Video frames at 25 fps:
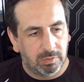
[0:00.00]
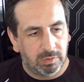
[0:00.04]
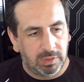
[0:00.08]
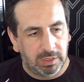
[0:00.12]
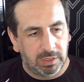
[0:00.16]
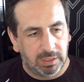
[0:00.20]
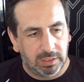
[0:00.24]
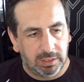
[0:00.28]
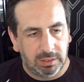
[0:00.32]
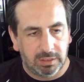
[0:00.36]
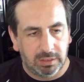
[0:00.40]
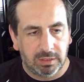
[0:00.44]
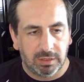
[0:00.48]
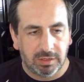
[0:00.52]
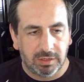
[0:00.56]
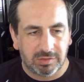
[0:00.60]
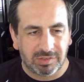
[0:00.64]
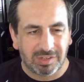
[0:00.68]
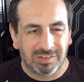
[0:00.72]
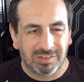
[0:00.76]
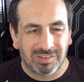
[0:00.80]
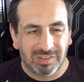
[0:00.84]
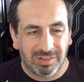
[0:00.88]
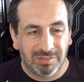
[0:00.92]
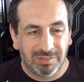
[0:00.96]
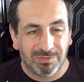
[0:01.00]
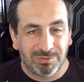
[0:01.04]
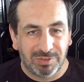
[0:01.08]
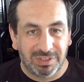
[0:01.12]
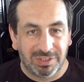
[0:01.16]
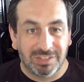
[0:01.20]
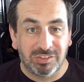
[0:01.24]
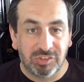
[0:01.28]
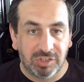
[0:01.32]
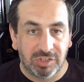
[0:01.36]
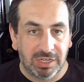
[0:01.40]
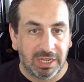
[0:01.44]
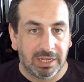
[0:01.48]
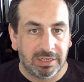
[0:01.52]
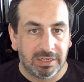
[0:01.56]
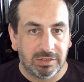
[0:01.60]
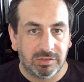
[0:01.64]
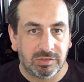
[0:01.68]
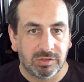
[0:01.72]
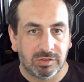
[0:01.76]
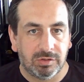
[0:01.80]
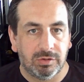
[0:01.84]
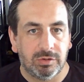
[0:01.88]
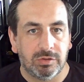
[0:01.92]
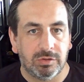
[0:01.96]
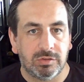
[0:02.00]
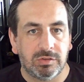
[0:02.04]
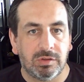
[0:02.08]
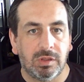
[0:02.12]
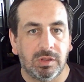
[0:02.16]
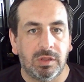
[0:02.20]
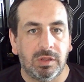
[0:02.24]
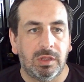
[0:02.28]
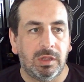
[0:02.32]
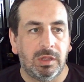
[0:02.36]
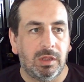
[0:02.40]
essentially the VGA source,